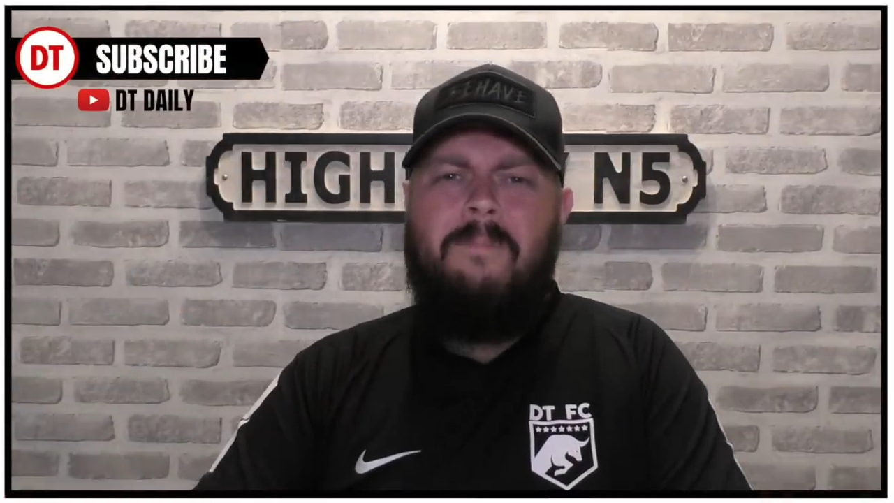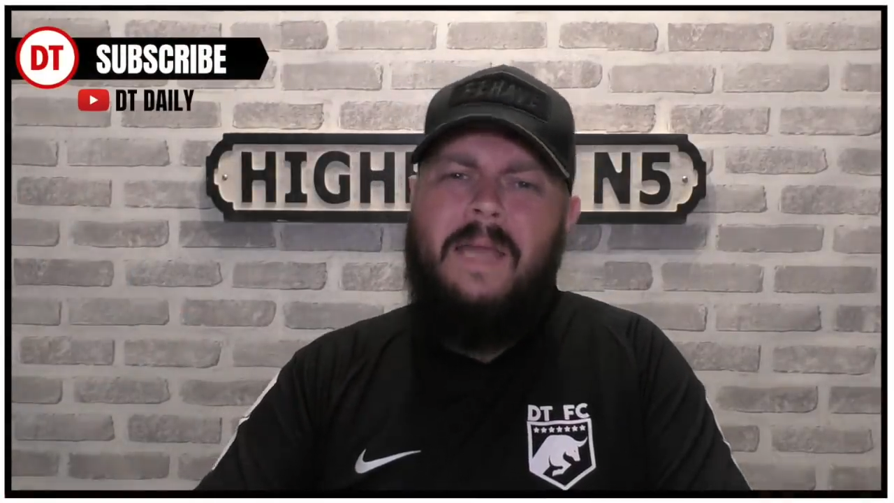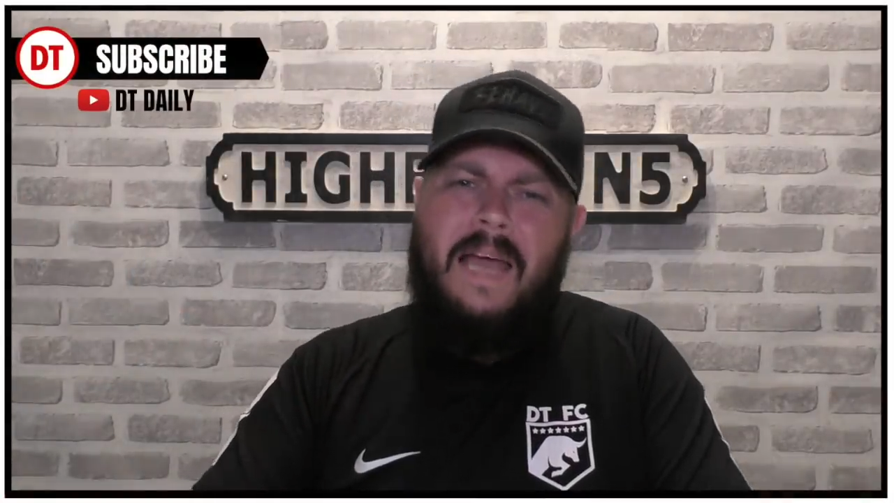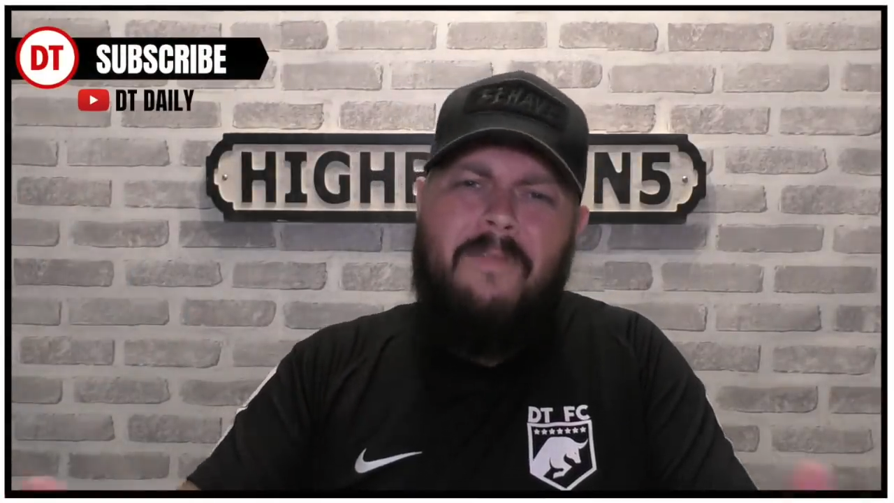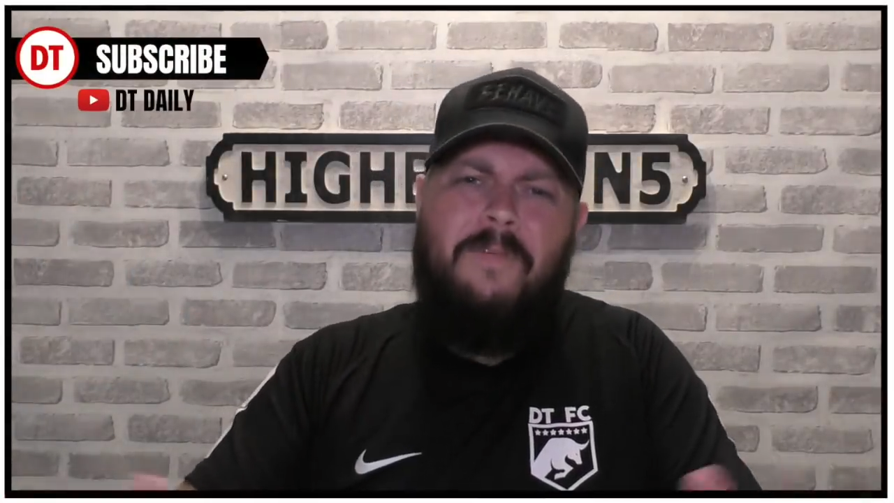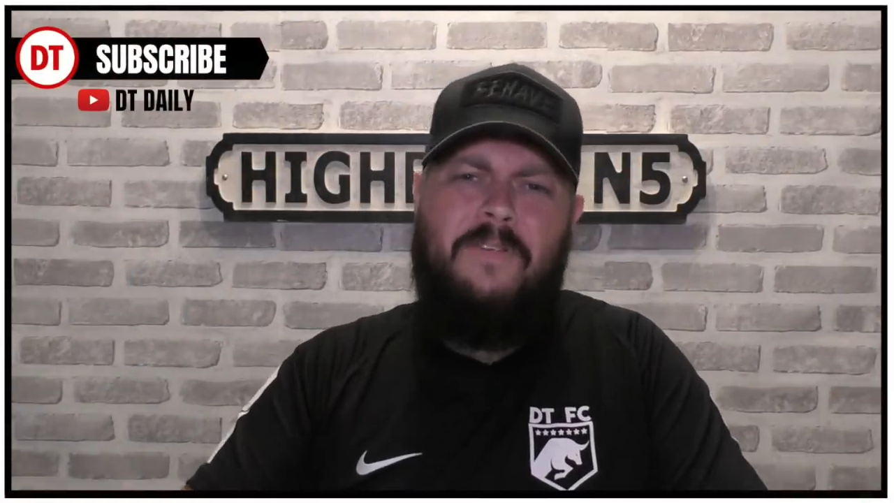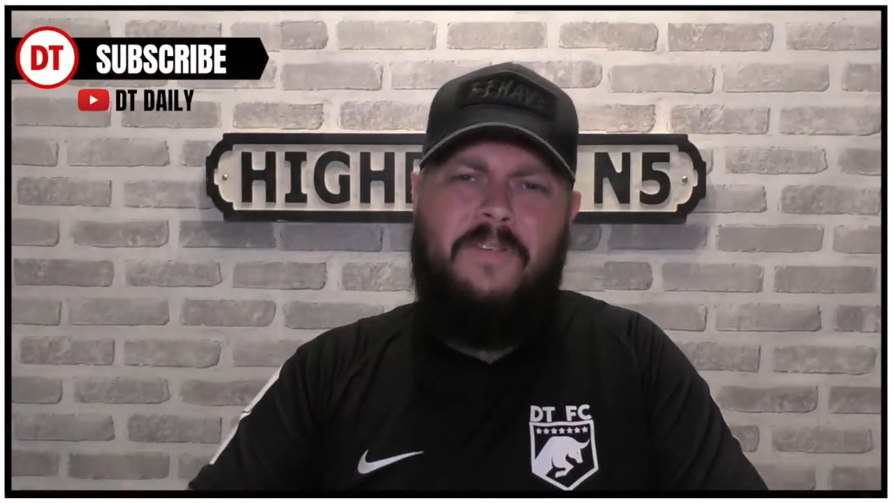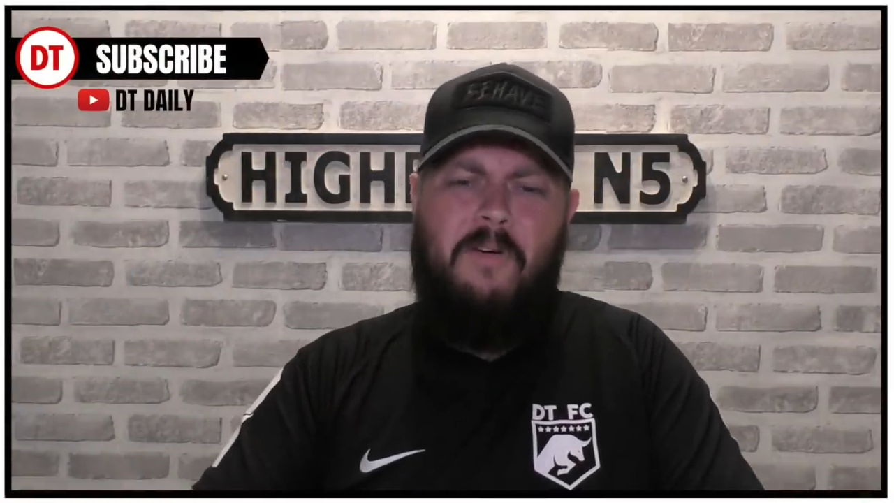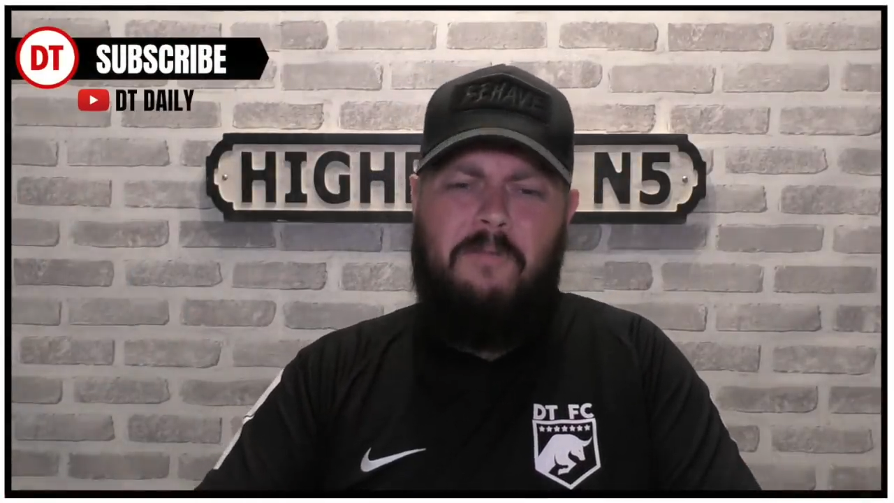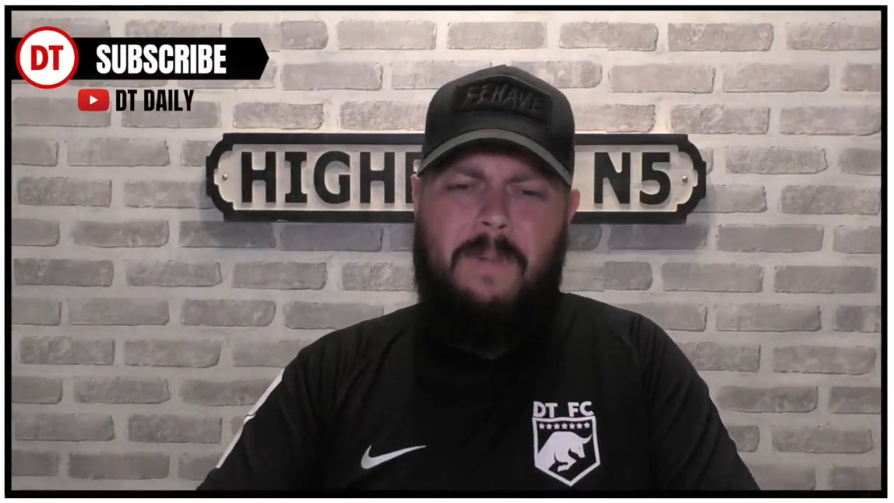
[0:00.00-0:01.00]
Behave
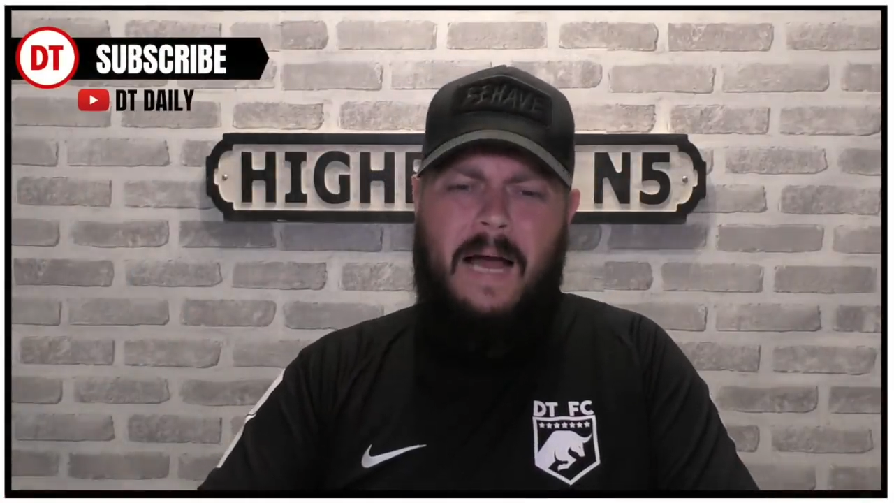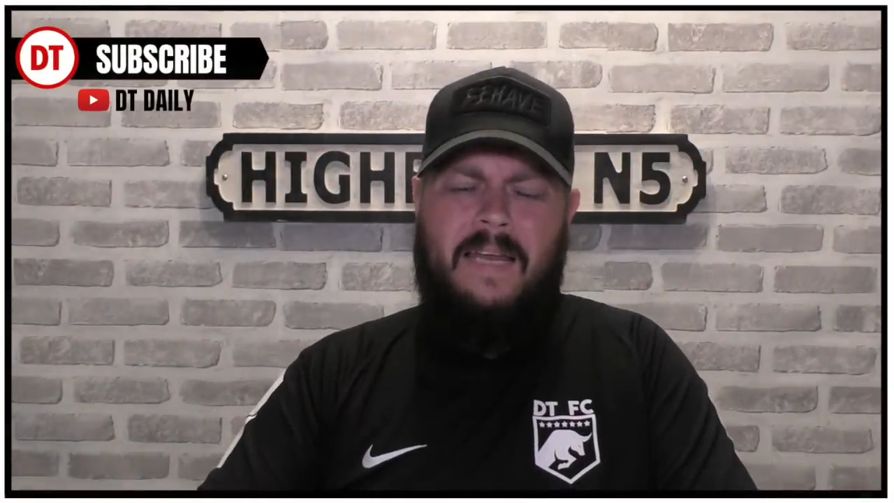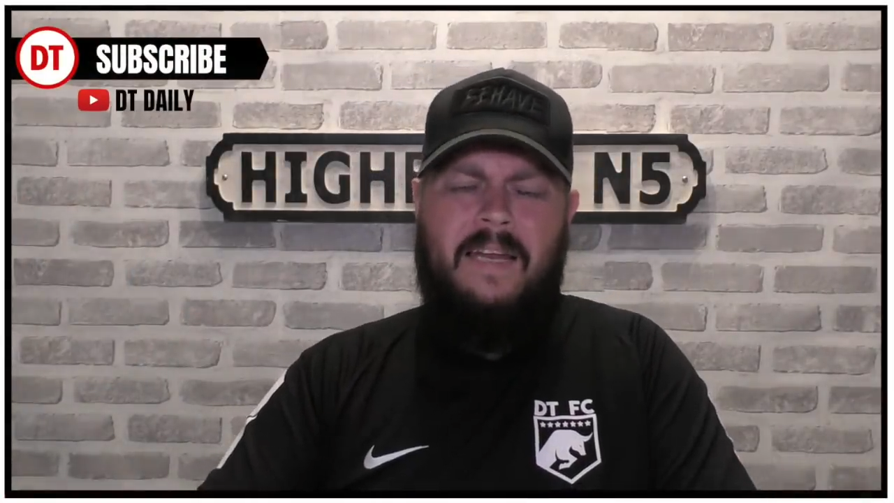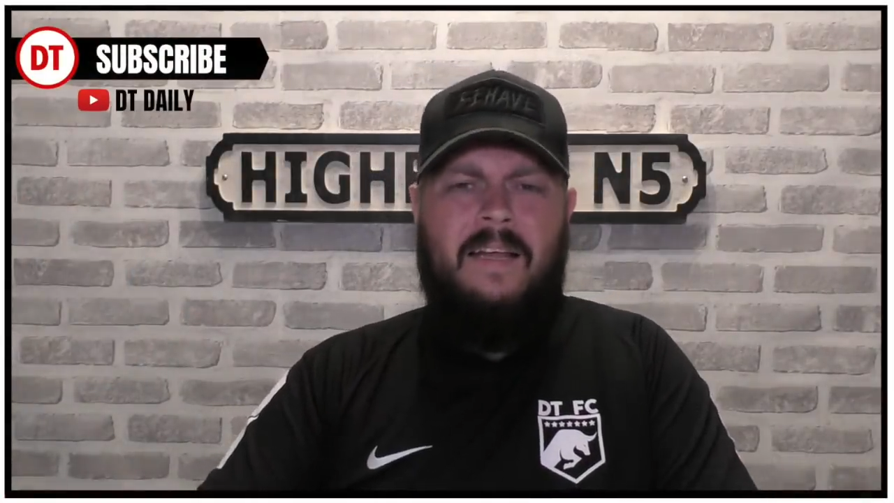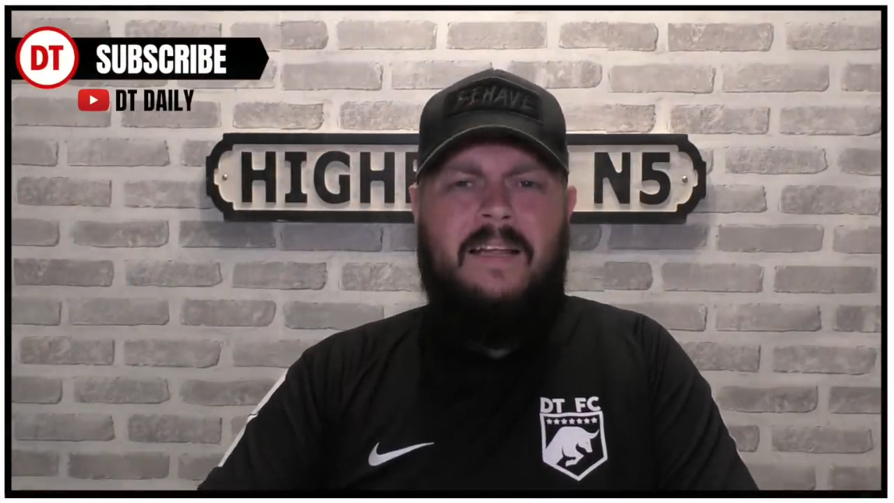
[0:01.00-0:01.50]
yourself, man.